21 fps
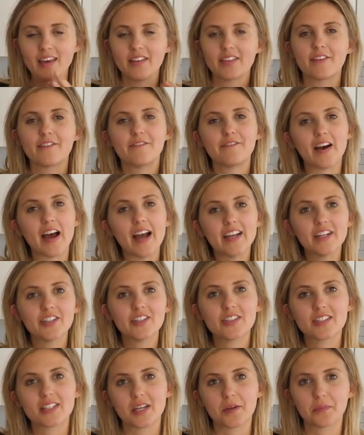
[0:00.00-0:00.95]
The
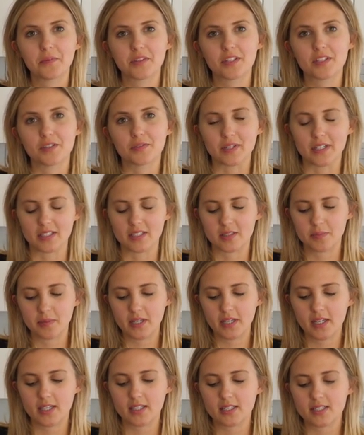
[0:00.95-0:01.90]
final tip with this
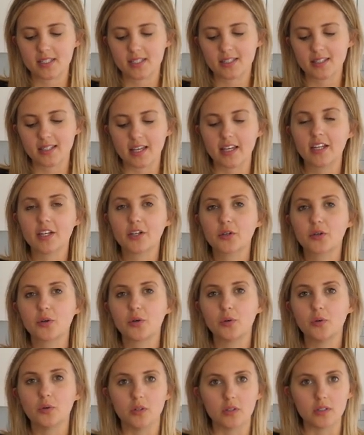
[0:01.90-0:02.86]
recipe is to let it
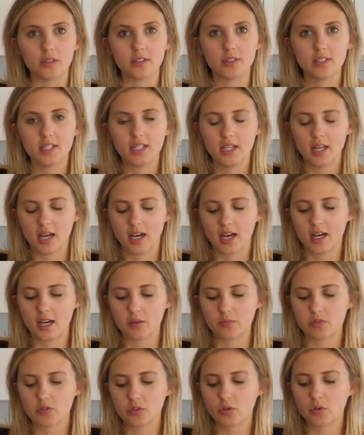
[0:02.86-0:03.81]
cool.
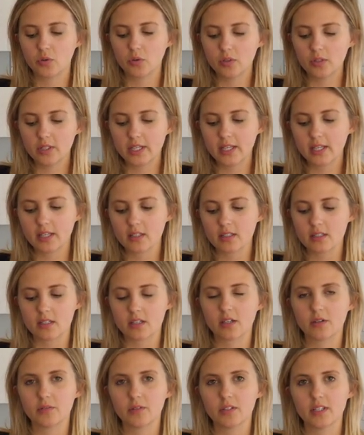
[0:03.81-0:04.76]
Cooling is
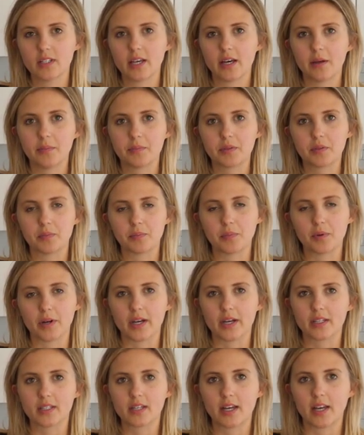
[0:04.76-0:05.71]
going to really help the
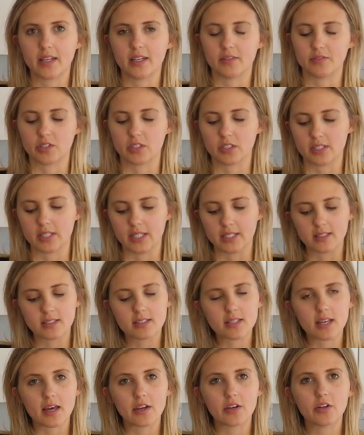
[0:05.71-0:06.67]
bread kind of just like
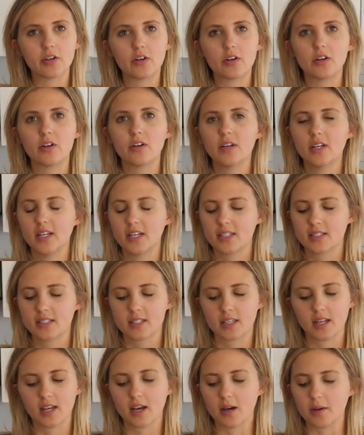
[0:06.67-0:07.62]
settle. It's
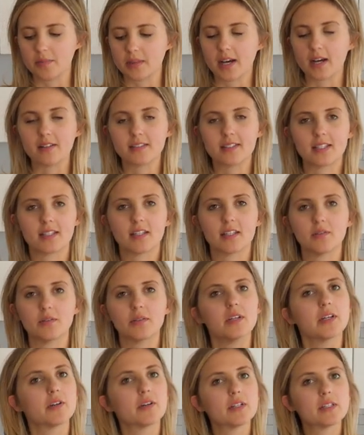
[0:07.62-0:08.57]
going to help the outside get
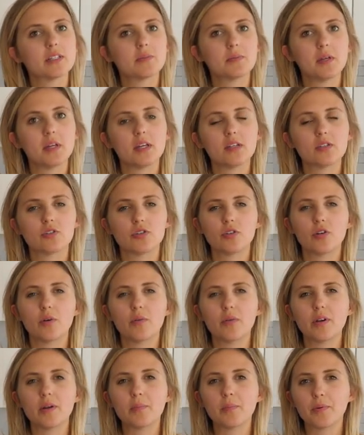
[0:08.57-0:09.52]
really crispy, so you don't
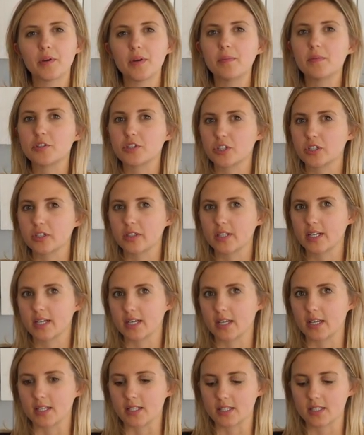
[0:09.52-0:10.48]
want to prematurely
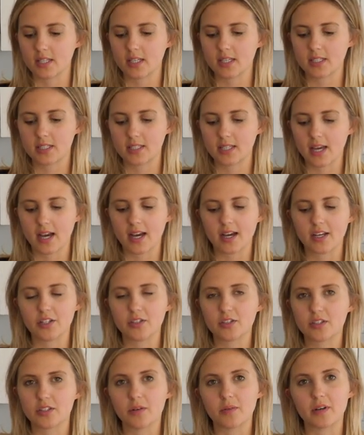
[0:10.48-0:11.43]
cut into this. Yeah,
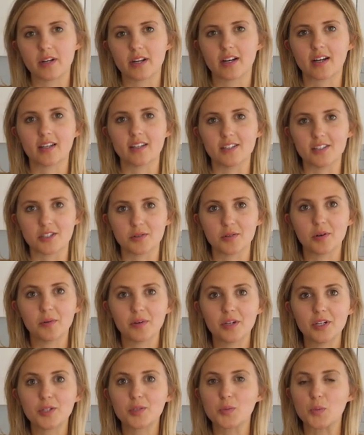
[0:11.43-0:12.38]
you still want to cut into it
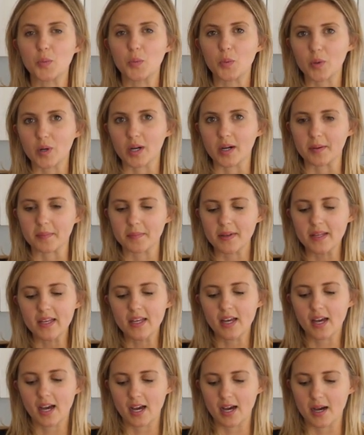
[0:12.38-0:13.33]
when it's warm,
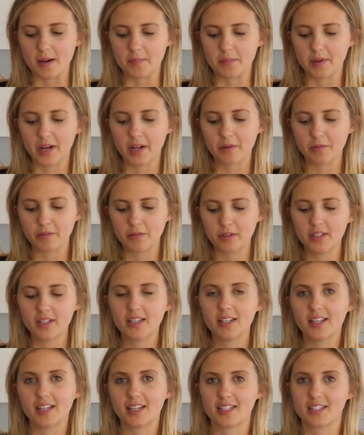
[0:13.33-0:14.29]
but I
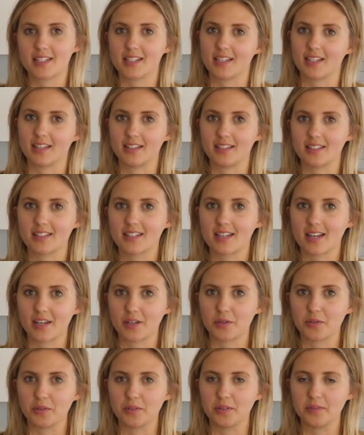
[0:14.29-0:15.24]
really like to let this
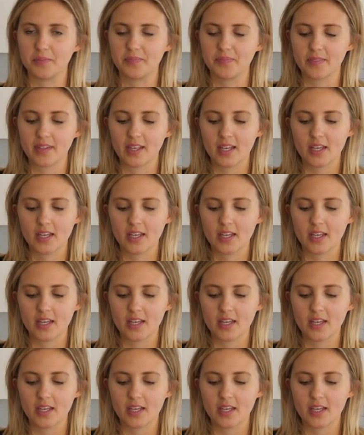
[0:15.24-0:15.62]
guy cool.